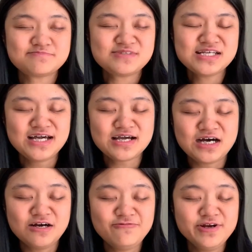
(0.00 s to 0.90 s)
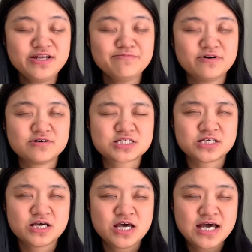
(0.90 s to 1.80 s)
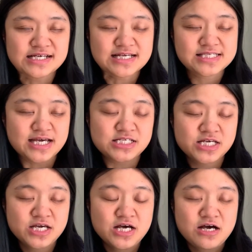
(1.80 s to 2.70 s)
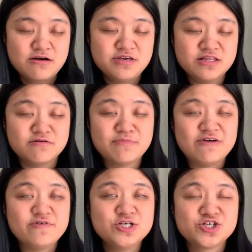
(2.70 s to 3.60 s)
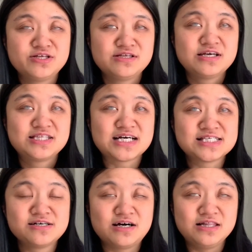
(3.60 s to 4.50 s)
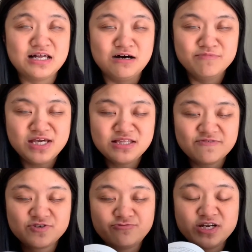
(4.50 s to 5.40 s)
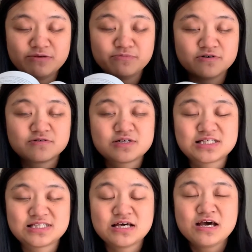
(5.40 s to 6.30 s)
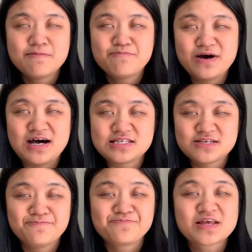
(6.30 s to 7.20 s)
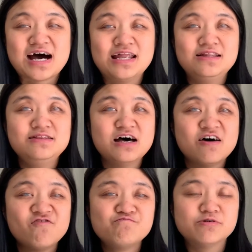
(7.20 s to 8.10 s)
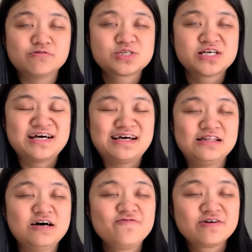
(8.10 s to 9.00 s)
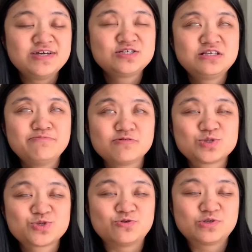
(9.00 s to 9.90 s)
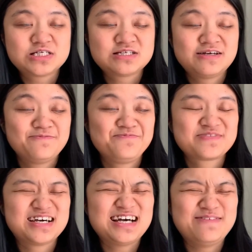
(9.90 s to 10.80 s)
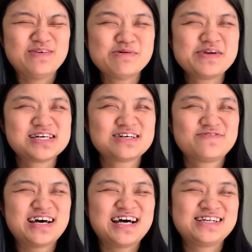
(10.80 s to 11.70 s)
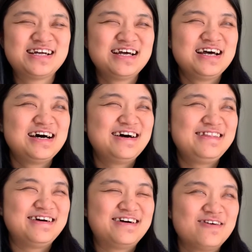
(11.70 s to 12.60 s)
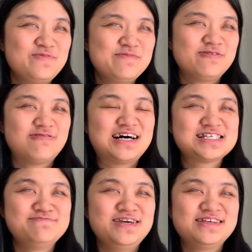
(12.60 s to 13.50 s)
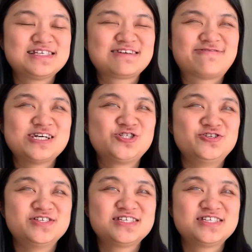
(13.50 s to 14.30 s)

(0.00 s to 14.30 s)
I can't read the books. As I said, my vision does not allow me enough to read the books, but I love books and I love going to the bookstores. And maybe because of that, a lot of people ask me these questions.